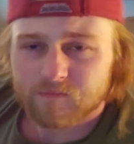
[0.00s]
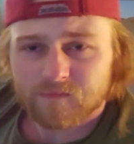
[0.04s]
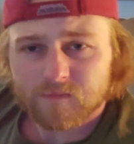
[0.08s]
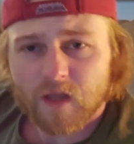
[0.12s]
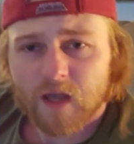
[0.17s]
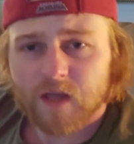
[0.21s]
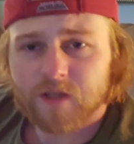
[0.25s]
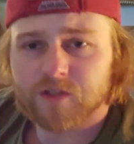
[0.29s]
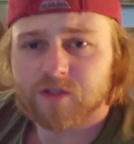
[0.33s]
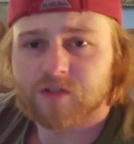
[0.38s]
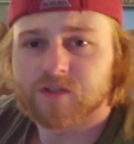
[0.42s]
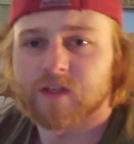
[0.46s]
I
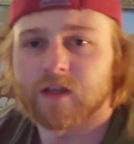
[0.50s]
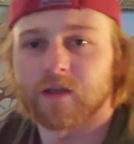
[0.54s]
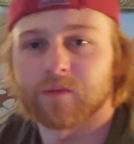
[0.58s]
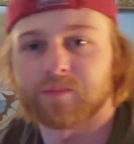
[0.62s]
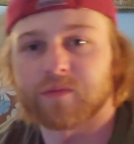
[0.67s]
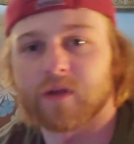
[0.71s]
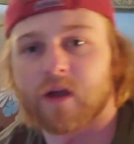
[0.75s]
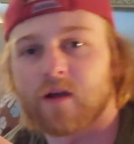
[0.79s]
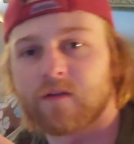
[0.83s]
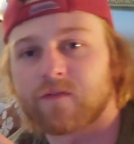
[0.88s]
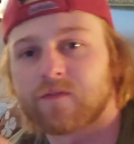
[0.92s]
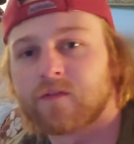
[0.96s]
just taped
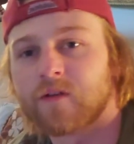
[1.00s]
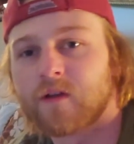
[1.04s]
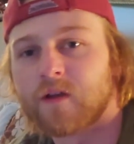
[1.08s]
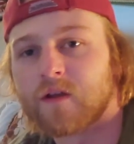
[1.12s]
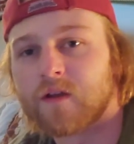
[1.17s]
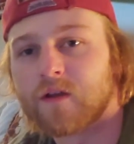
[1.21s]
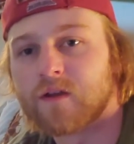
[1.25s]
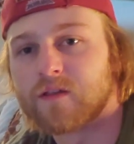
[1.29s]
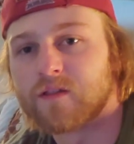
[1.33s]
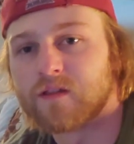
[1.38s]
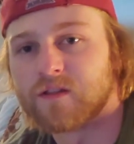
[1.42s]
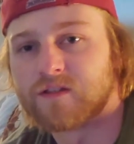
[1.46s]
off
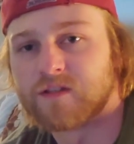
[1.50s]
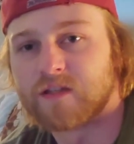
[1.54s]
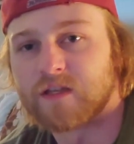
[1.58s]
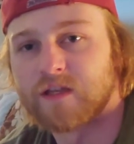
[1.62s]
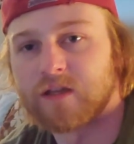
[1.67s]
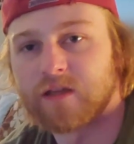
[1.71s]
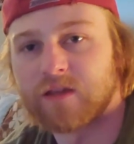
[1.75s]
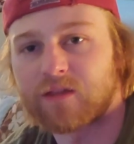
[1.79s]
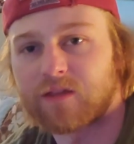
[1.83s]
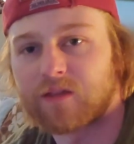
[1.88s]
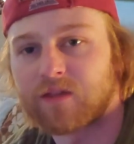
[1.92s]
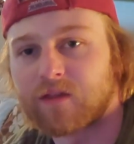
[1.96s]
the
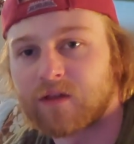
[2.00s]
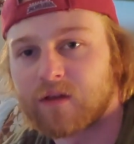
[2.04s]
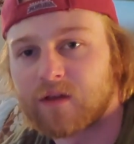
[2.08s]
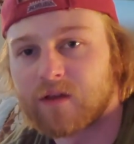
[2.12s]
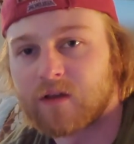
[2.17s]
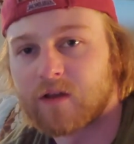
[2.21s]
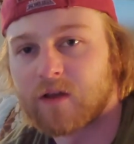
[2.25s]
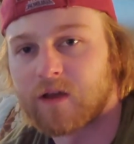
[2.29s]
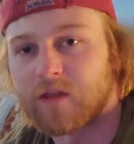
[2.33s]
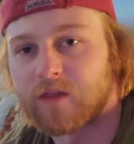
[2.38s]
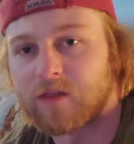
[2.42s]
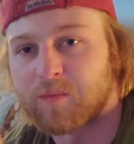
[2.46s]
teeth
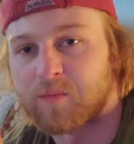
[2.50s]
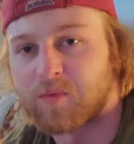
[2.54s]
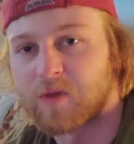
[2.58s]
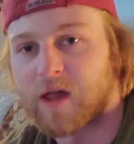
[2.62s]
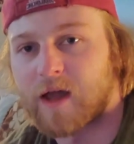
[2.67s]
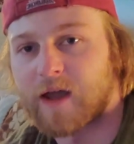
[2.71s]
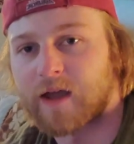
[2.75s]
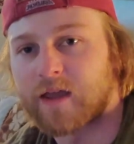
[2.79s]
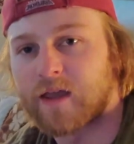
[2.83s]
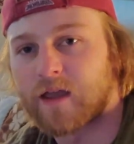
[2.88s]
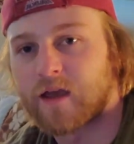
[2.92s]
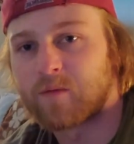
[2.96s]
and the
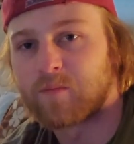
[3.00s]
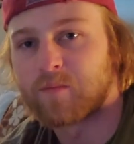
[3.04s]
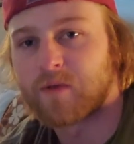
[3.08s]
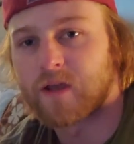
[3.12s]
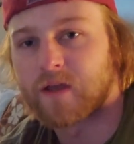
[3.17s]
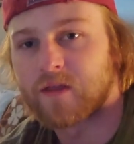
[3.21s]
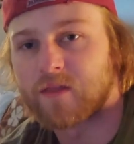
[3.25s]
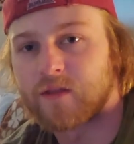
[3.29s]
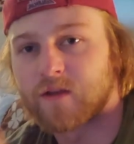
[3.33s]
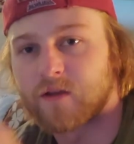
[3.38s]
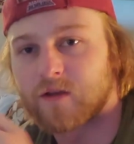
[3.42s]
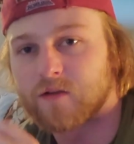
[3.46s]
black
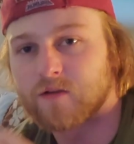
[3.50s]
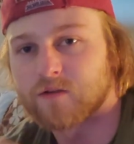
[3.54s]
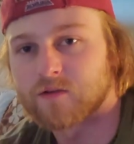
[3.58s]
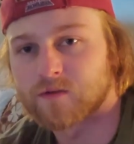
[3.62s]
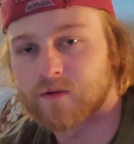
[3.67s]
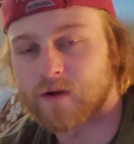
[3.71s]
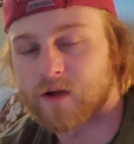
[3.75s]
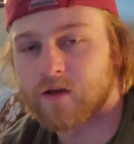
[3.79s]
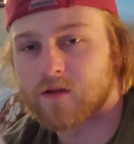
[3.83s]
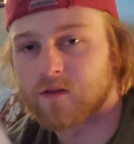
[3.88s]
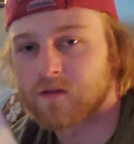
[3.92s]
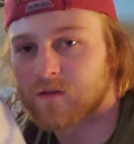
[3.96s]
headband that goes
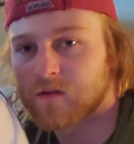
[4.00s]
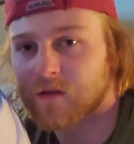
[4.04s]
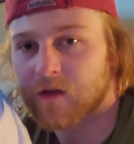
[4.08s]
around,